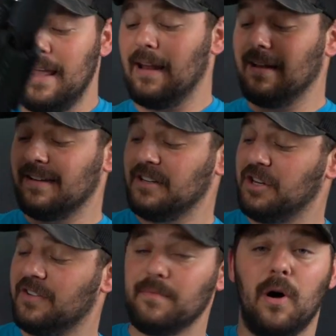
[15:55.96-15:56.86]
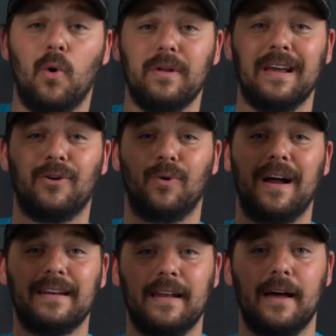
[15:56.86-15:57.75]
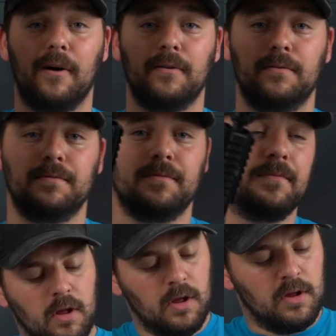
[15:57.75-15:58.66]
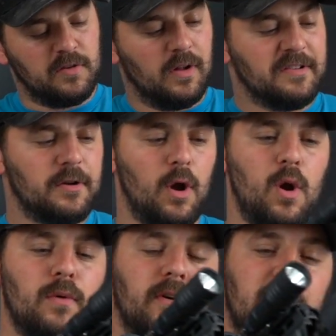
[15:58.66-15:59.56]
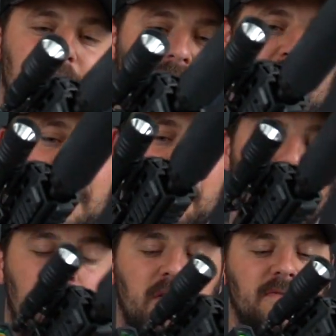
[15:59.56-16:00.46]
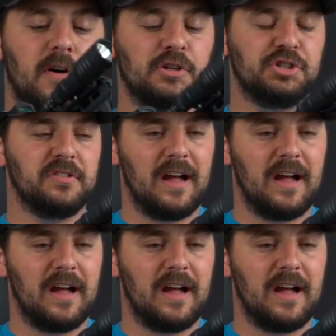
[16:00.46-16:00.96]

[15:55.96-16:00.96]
and like I said, just from holding it right now. So let's go over any malfunctions.